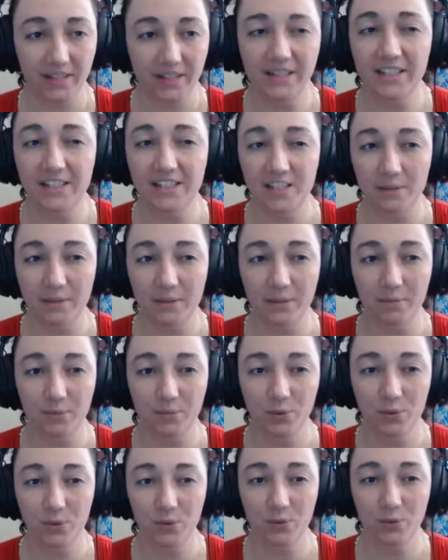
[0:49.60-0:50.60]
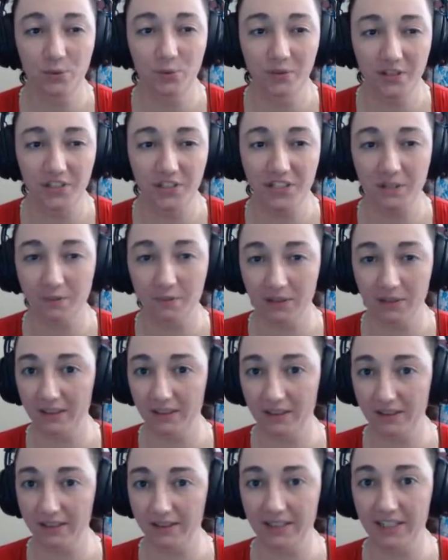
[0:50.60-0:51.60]
summoning pool, which is typically
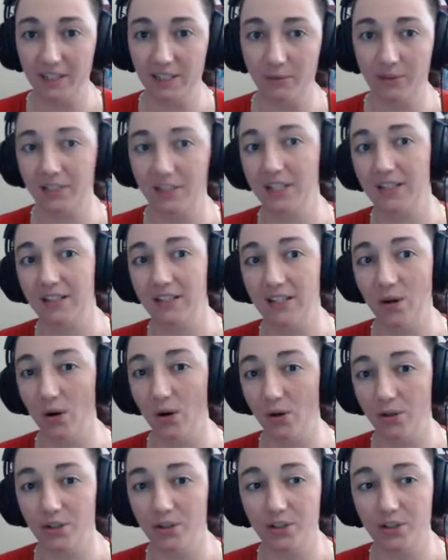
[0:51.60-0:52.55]
the lady with like the arc